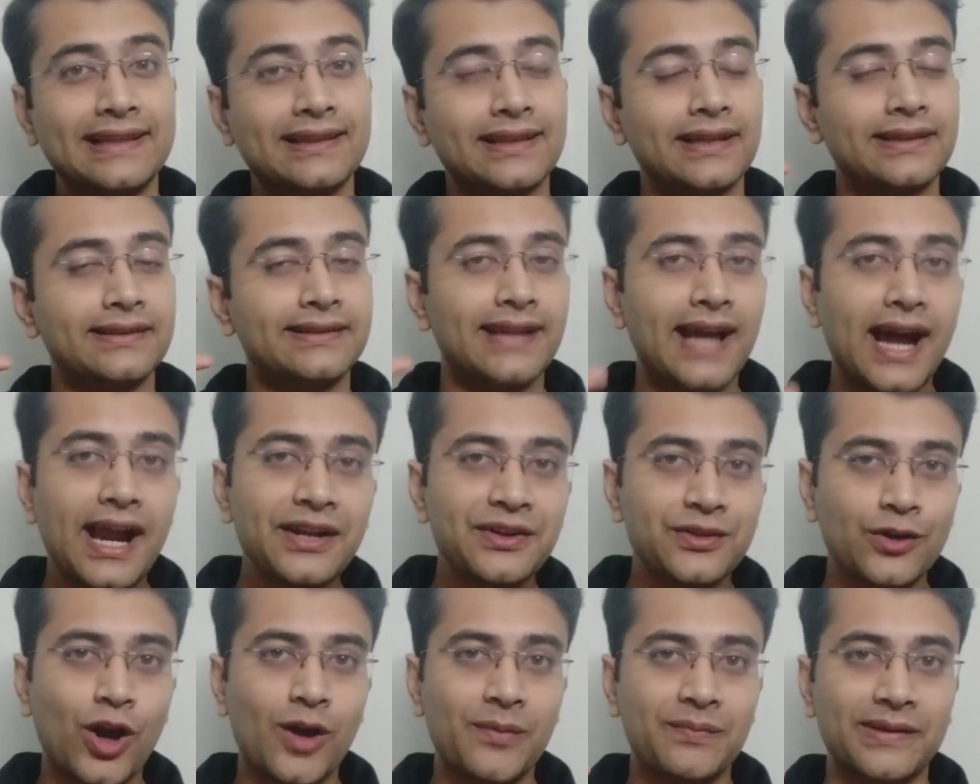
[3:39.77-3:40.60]

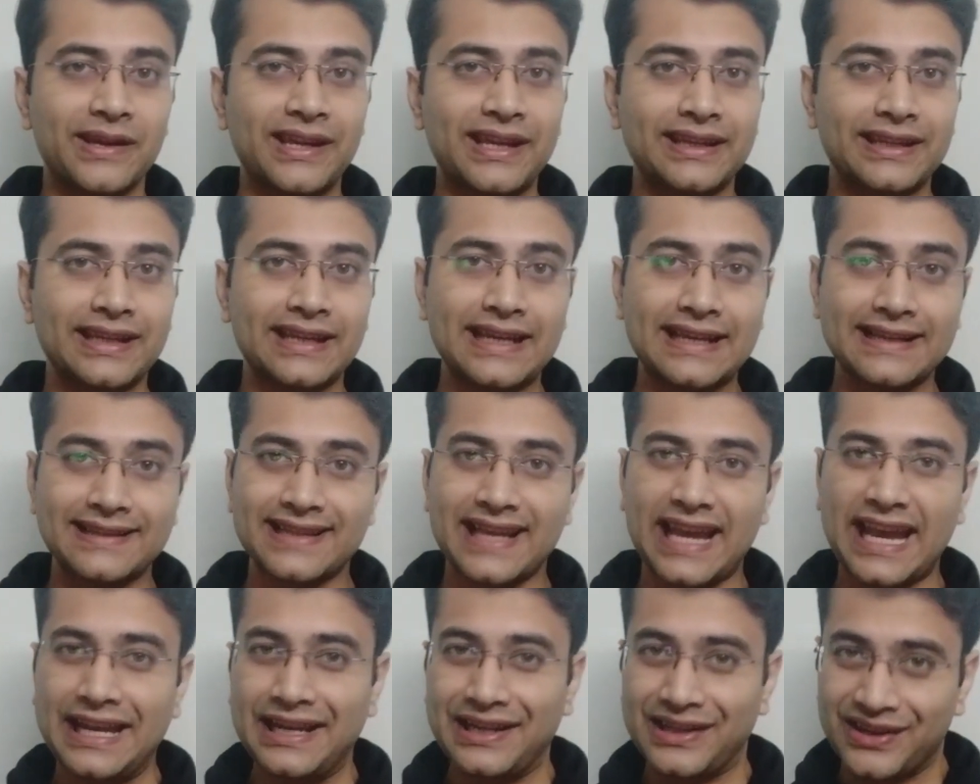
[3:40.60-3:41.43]
That topic
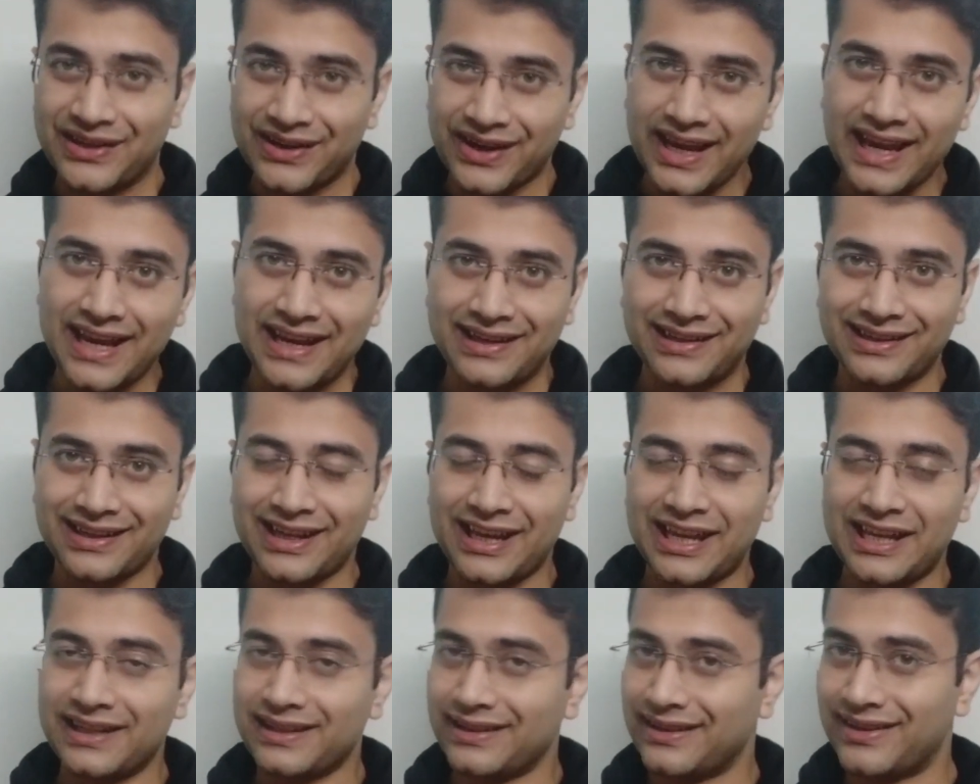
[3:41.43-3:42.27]
is ingrained
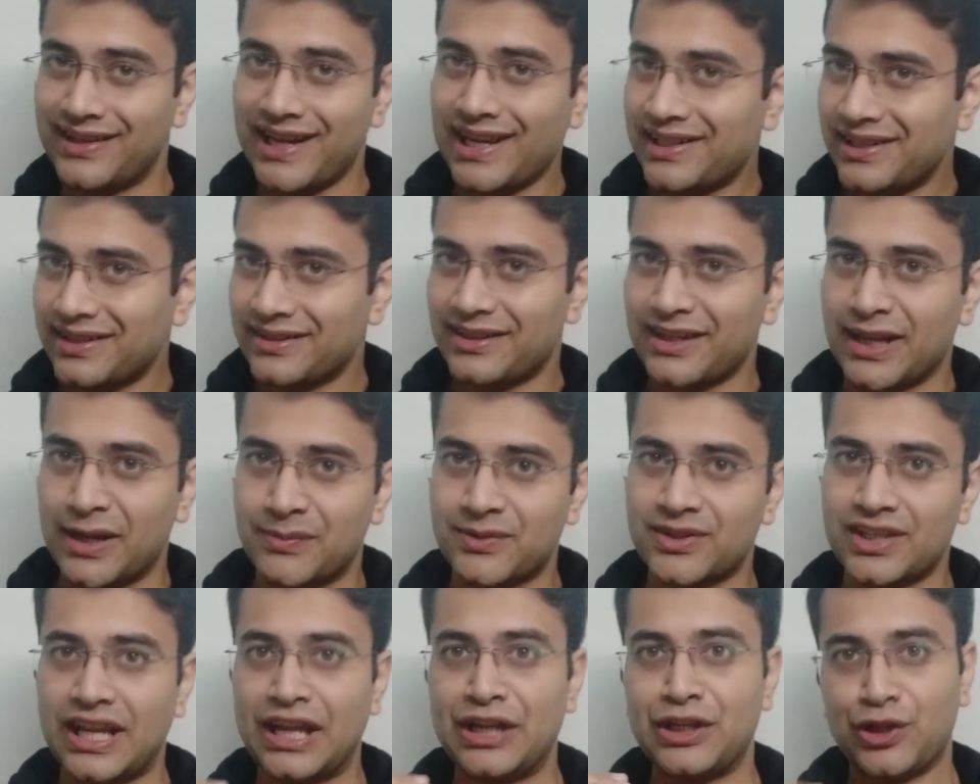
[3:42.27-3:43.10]
in greater
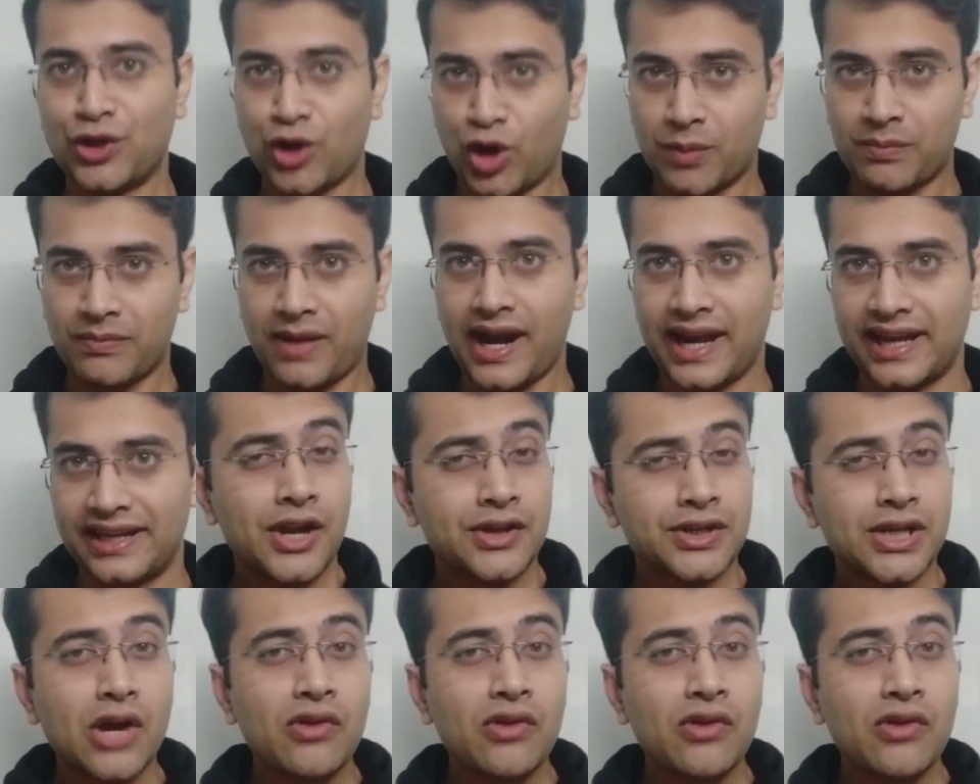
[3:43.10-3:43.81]
depths in your mind.